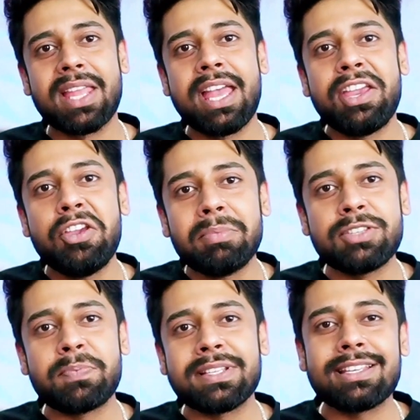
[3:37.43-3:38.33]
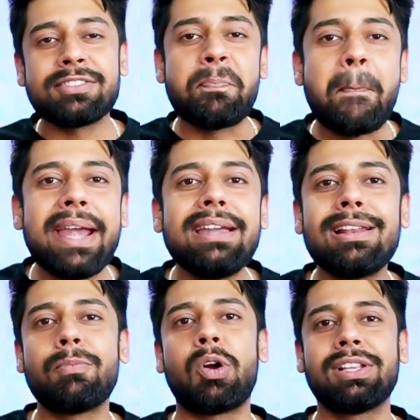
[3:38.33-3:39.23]
Humans possess
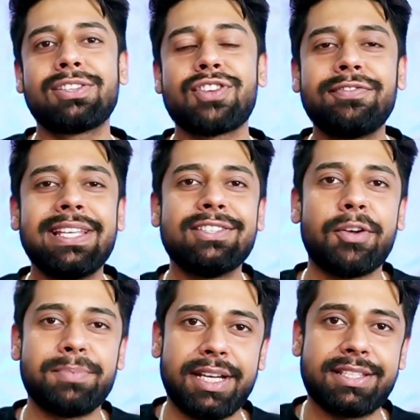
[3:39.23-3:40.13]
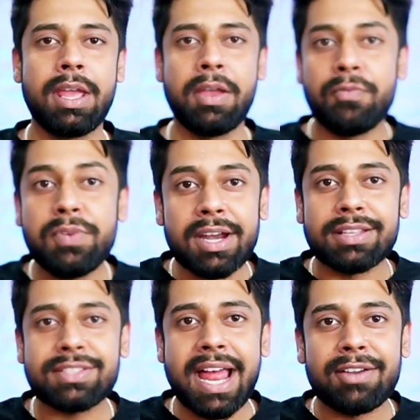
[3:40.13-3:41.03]
mental models of these objects. We
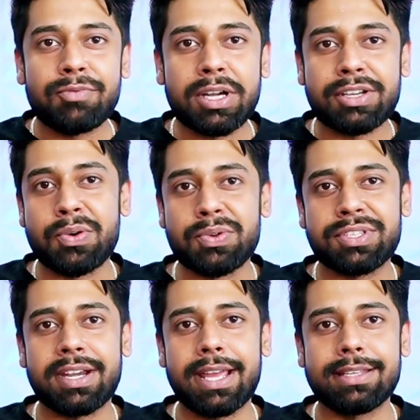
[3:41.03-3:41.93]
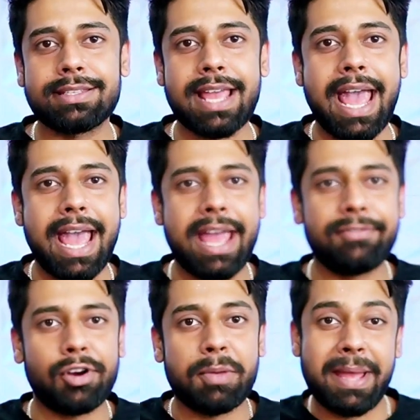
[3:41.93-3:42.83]
understand what a toaster is and
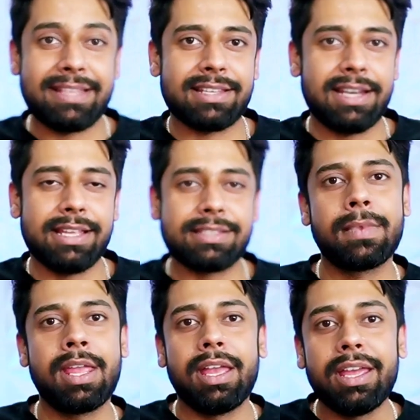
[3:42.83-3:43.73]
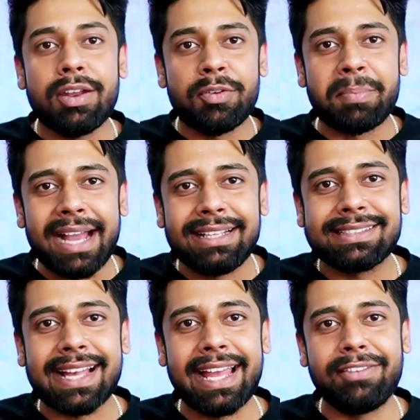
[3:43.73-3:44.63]
what a pencil is. In our
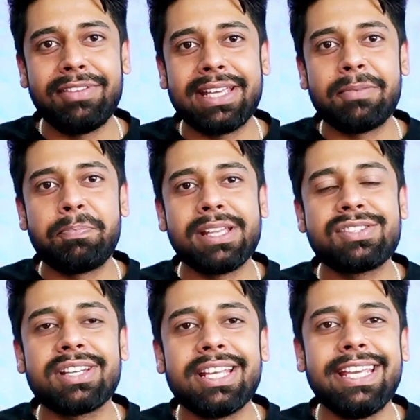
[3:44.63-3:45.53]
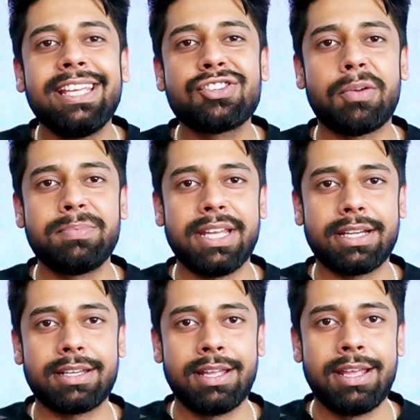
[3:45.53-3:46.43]
mind's eye, we can picture each
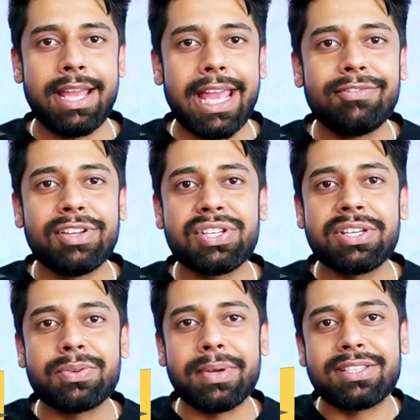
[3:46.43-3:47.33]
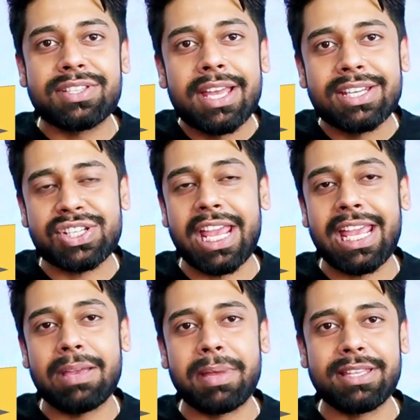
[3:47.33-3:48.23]
object, envision to its
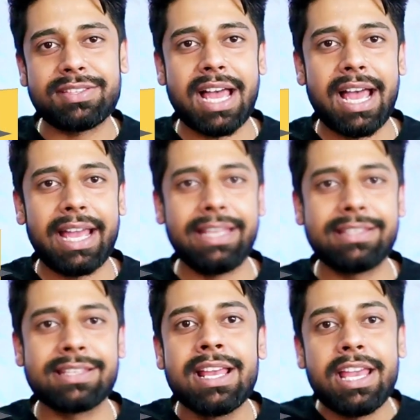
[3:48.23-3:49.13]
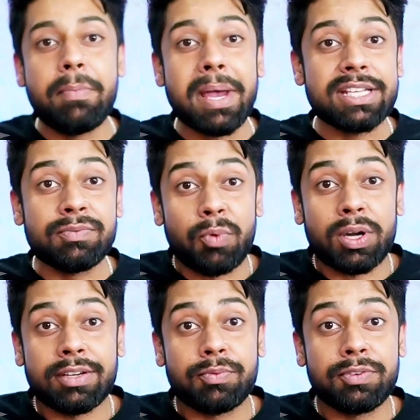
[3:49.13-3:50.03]
shape and size, imagine what
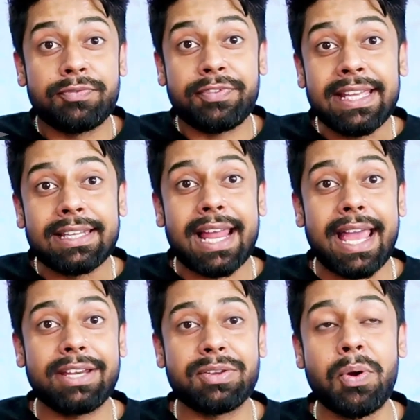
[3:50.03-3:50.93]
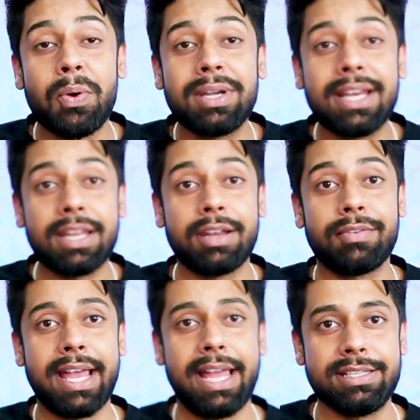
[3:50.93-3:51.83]
it would feel like to hold it in our
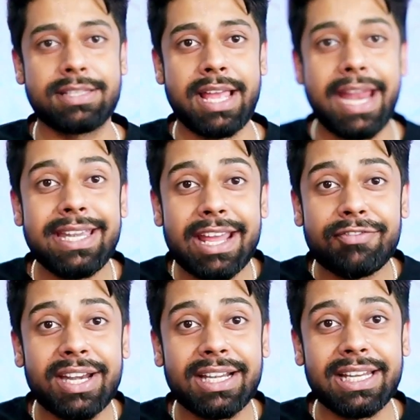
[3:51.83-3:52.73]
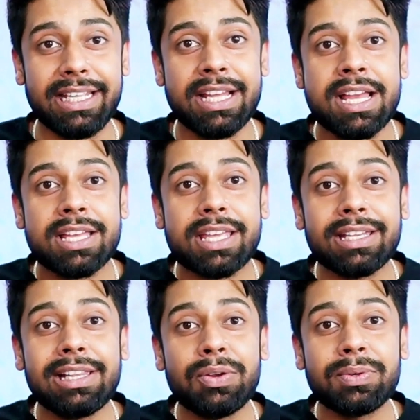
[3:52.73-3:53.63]
hands, and definitely
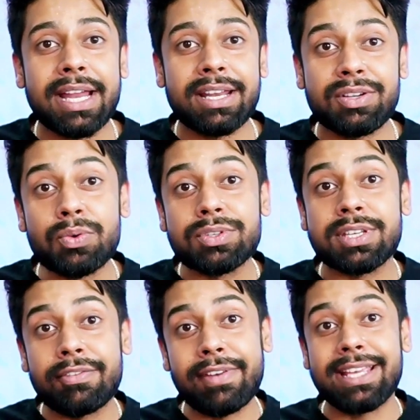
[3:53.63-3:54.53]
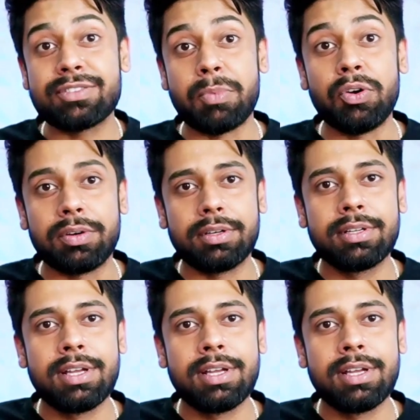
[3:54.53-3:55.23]
conclude that a toaster weighs more.